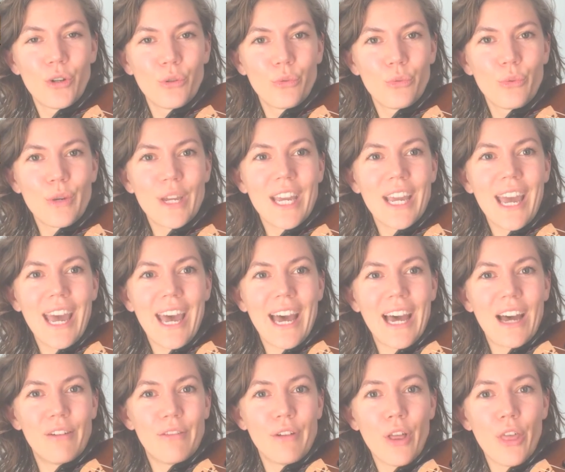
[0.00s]
we
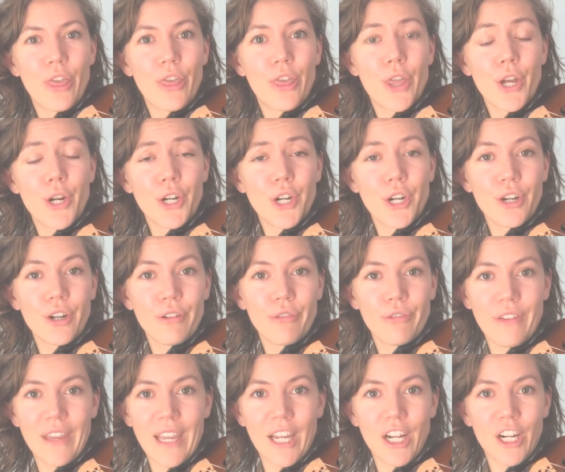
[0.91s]
have third
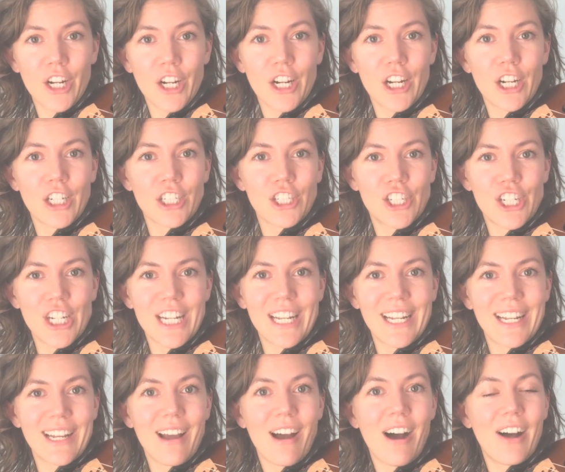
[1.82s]
finger
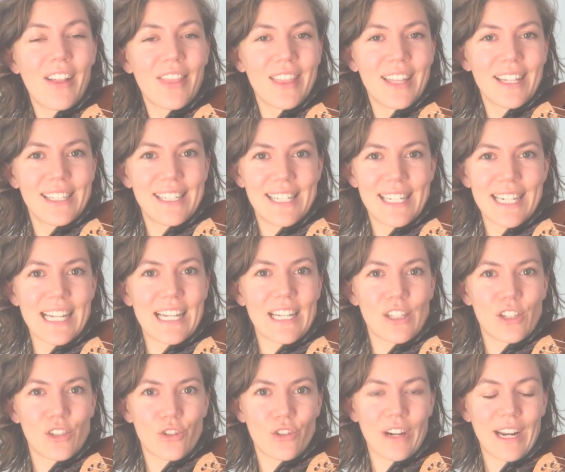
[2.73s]
G on the
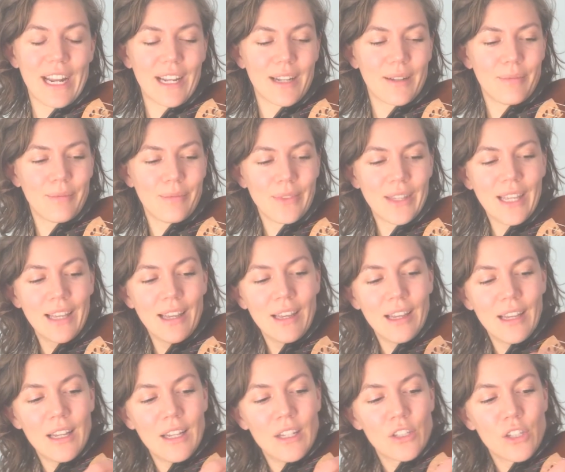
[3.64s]
D string.
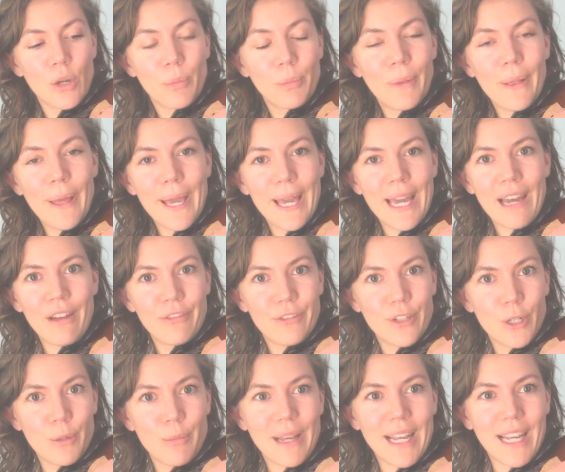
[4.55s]
So play
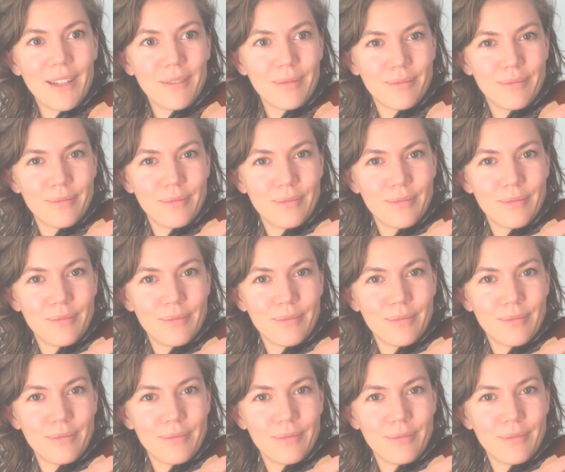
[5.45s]
after me.